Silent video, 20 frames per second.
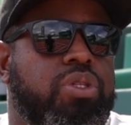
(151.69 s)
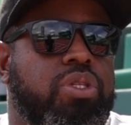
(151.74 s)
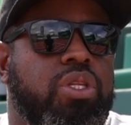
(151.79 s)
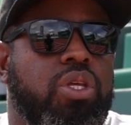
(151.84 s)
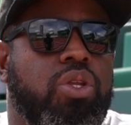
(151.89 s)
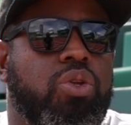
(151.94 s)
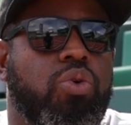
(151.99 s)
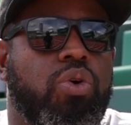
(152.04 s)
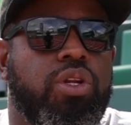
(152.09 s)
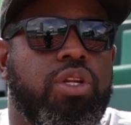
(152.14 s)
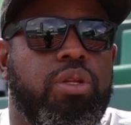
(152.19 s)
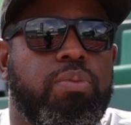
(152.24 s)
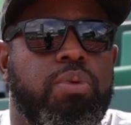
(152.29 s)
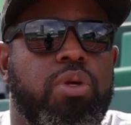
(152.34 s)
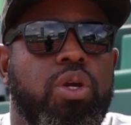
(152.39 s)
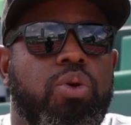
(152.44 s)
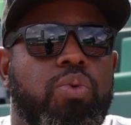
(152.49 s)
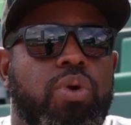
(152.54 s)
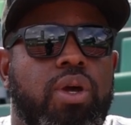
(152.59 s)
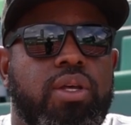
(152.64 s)
in order to be
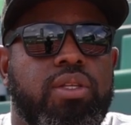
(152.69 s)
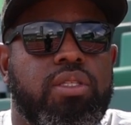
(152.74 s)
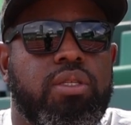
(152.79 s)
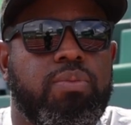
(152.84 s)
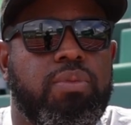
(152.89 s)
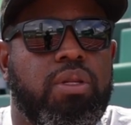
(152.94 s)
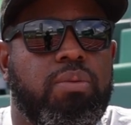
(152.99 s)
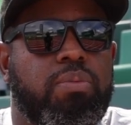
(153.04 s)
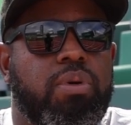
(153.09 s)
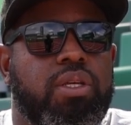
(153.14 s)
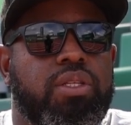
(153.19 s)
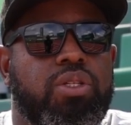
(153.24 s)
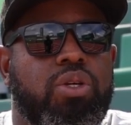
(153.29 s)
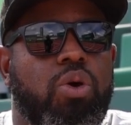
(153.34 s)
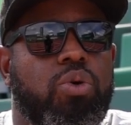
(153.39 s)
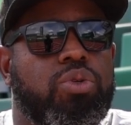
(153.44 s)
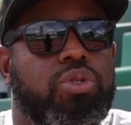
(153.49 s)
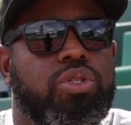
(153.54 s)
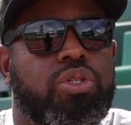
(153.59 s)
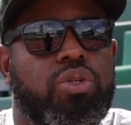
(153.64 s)
around some of the best
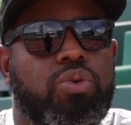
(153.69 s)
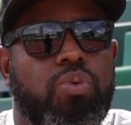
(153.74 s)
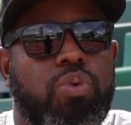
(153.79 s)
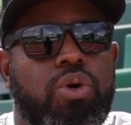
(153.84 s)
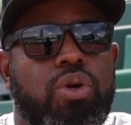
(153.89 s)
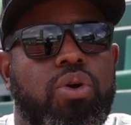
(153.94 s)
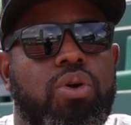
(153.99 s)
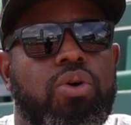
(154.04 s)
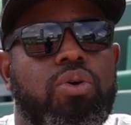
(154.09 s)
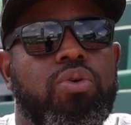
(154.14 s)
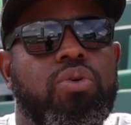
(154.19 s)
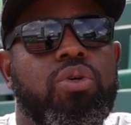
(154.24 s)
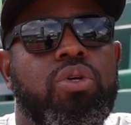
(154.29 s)
coaches in the world,